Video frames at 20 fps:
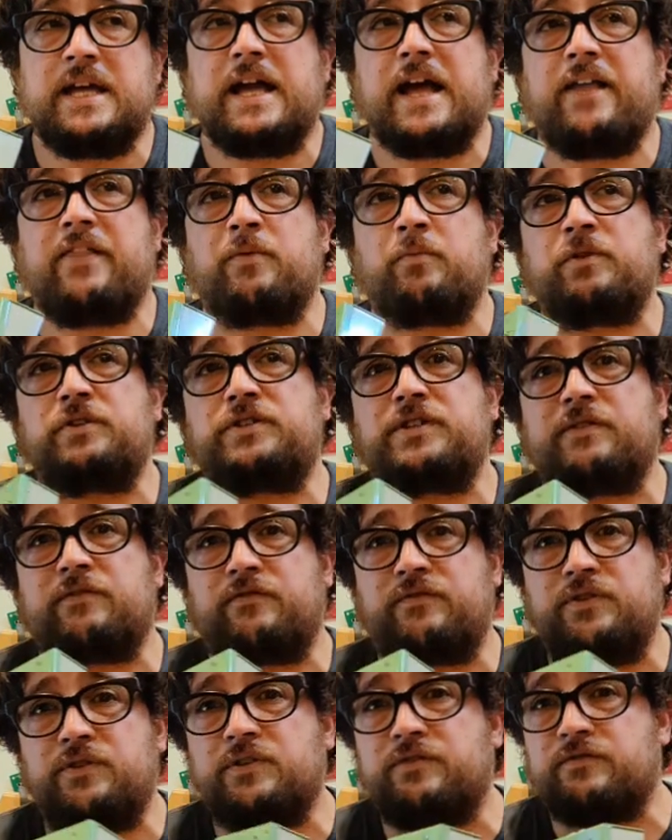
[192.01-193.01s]
And then once you have
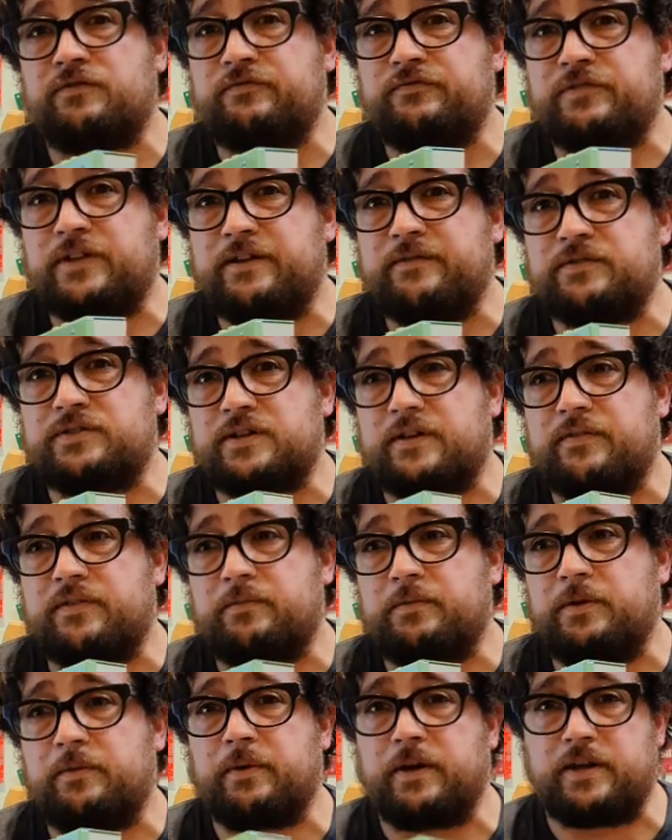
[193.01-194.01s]
a few different flavors of
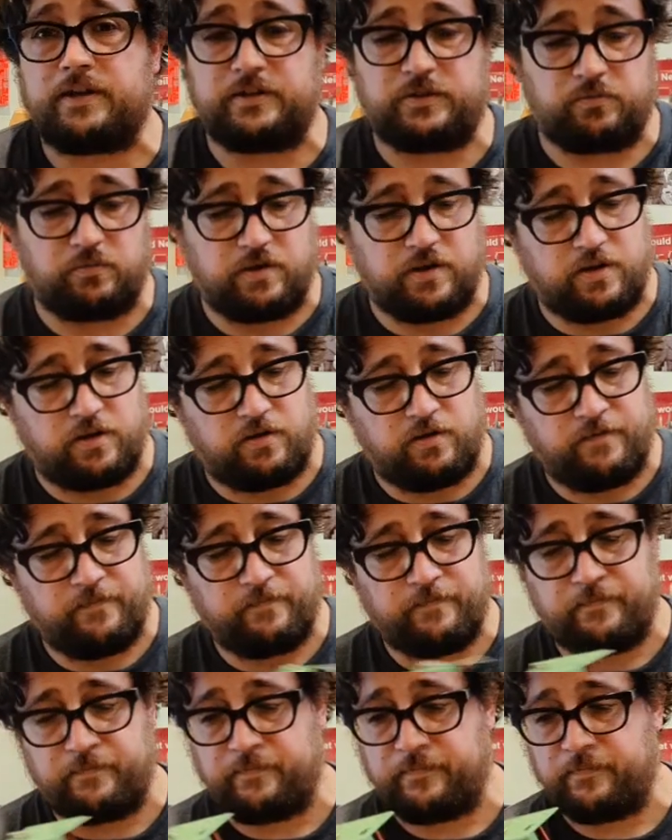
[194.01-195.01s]
them, you might as well
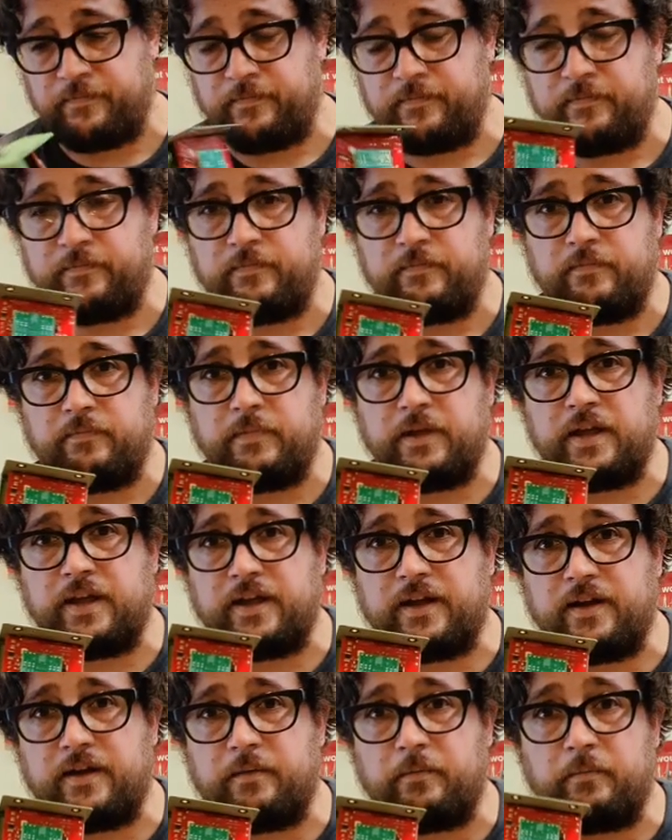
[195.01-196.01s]
make
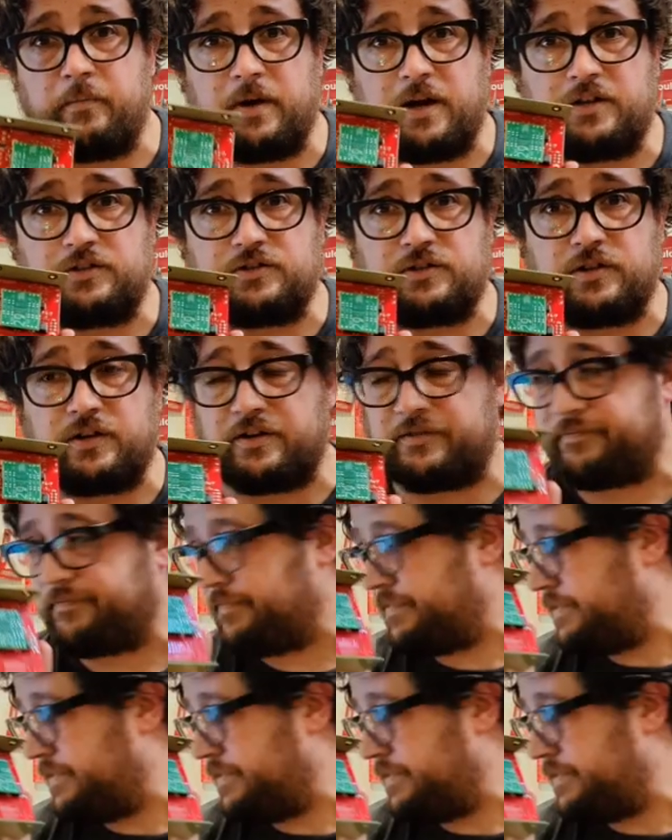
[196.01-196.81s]
it modular.